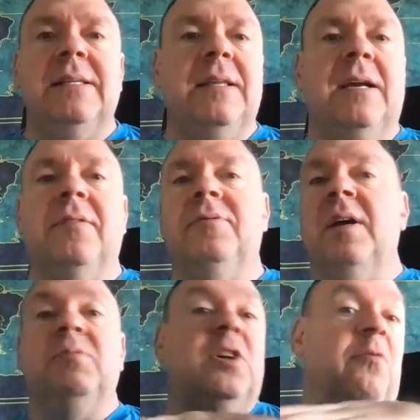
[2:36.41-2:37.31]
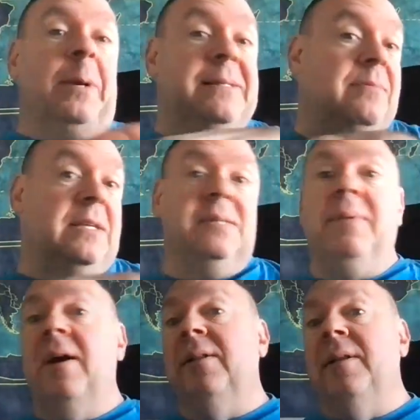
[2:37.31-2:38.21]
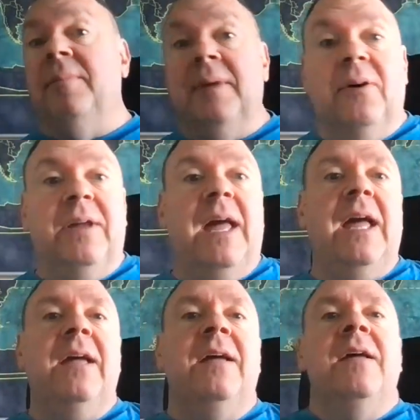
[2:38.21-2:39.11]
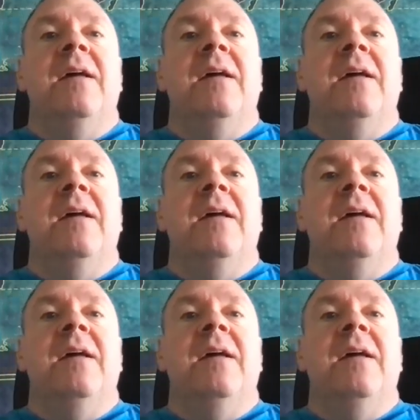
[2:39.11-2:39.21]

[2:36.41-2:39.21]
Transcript: I think other times you can run some things in parallel and be okay.